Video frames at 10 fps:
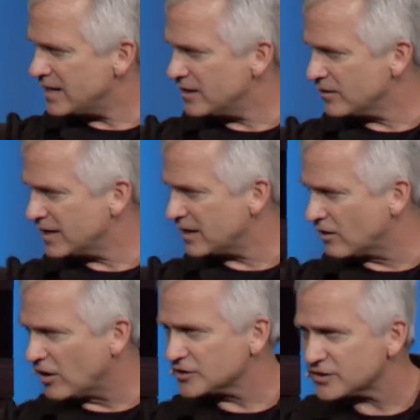here at our
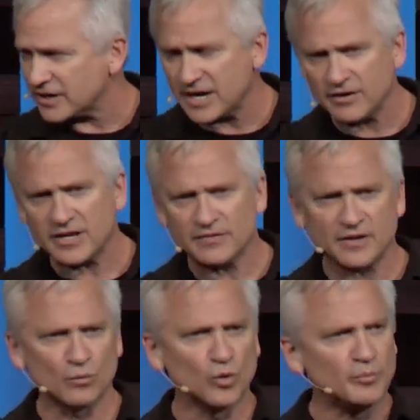altar area.
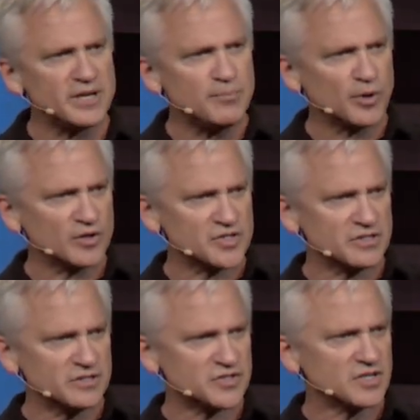There will be
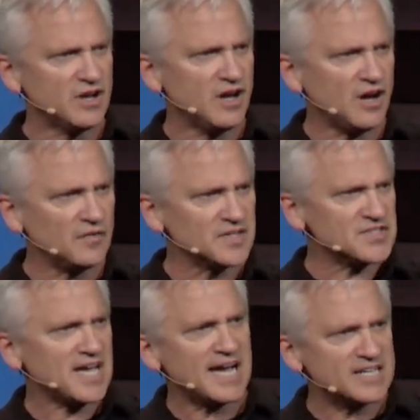persons on the
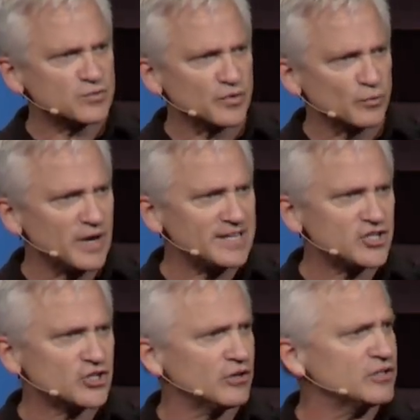sides with red
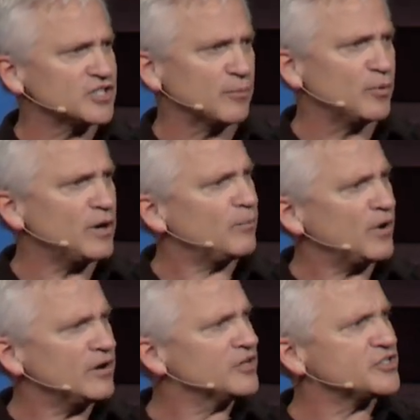shirts, our prayer
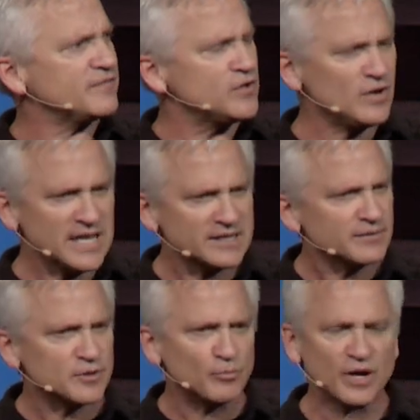partners. If you need
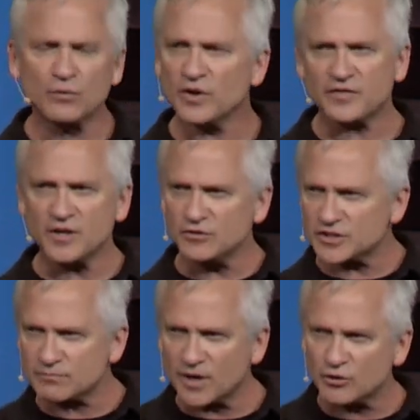them to pray with you,
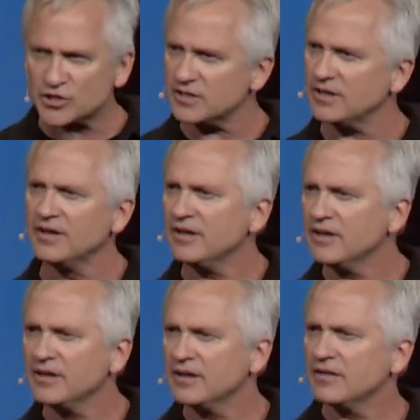just motion.
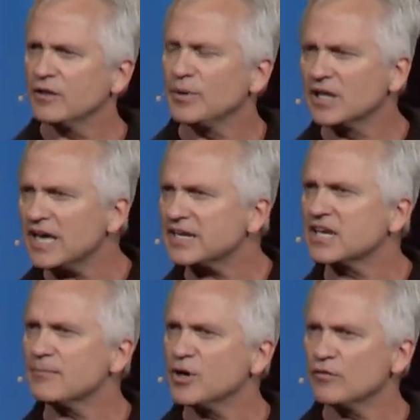They'll be glad to
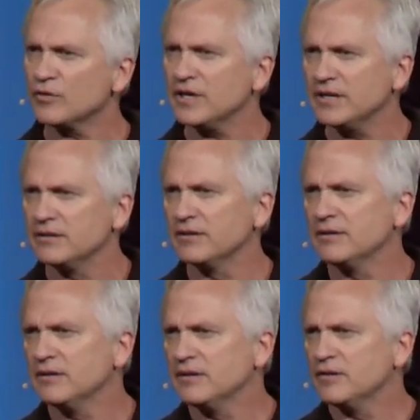come over and
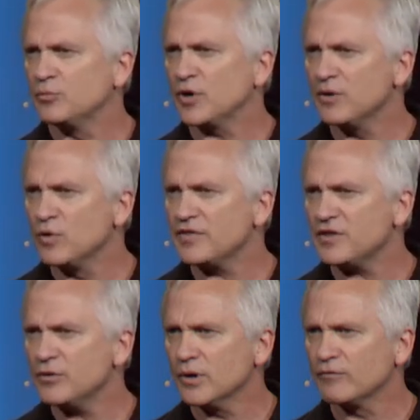pray with
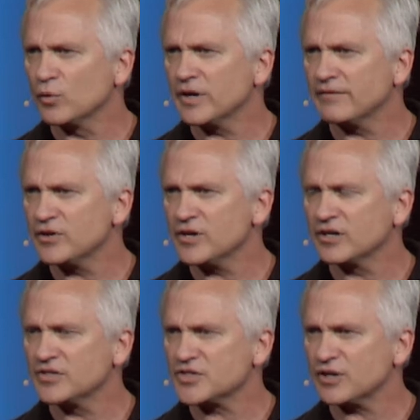you over whatever your
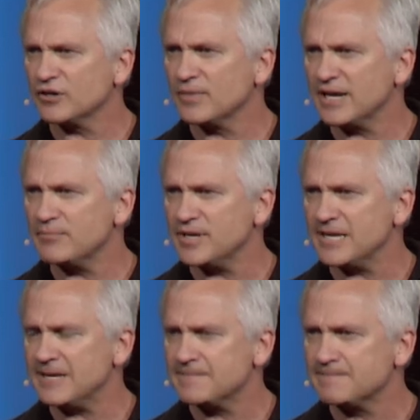concern might
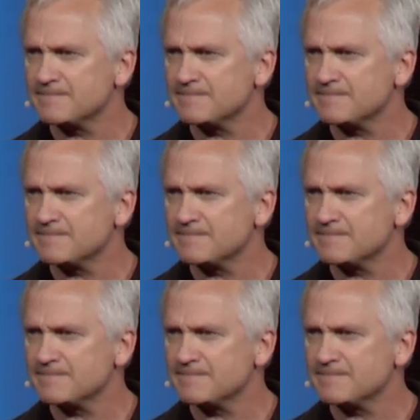be.